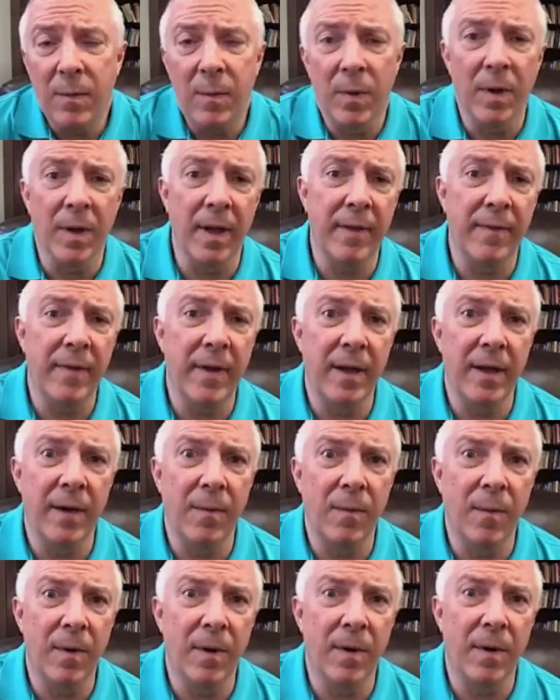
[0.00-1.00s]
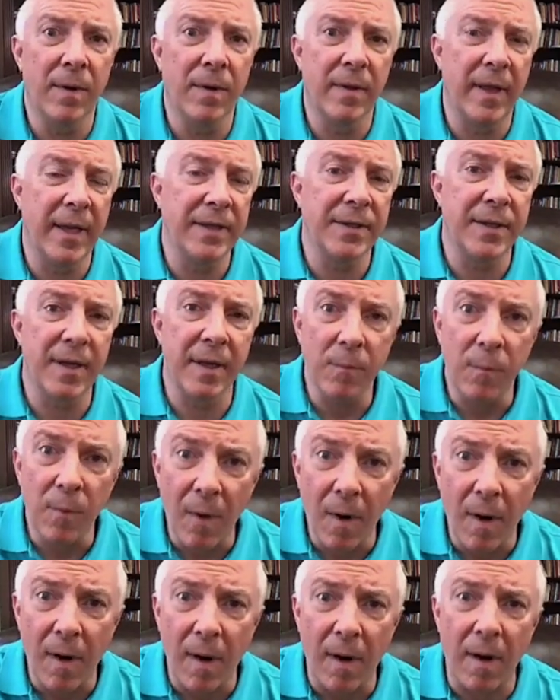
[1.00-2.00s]
We're living in a world that's
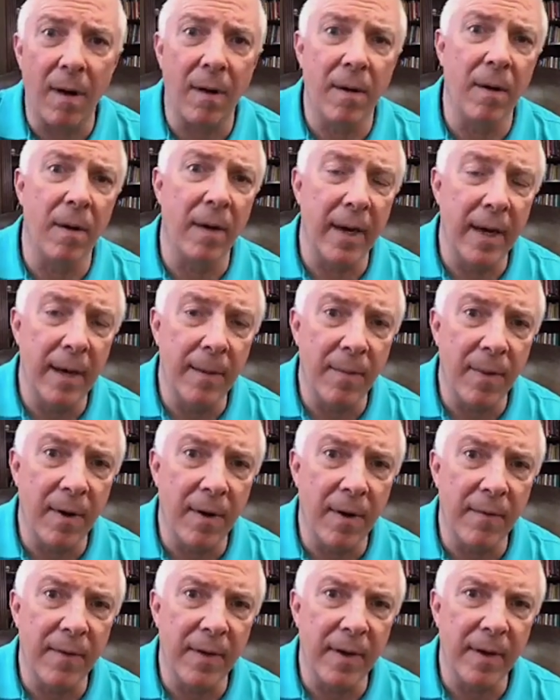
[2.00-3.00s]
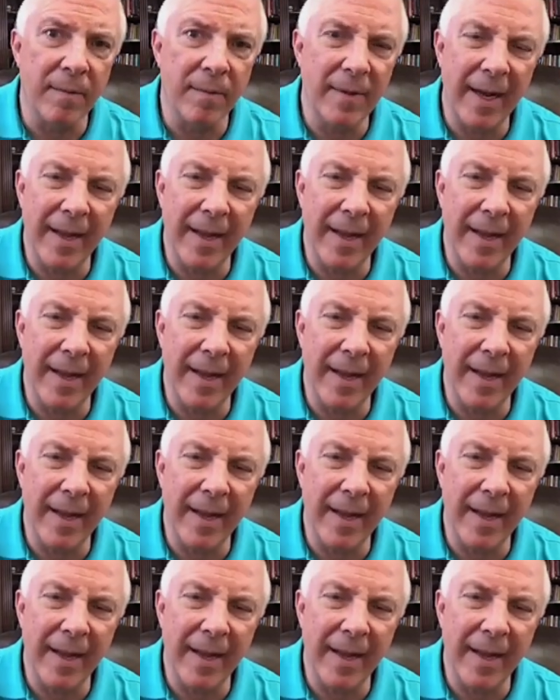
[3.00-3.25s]
raw or imperfect.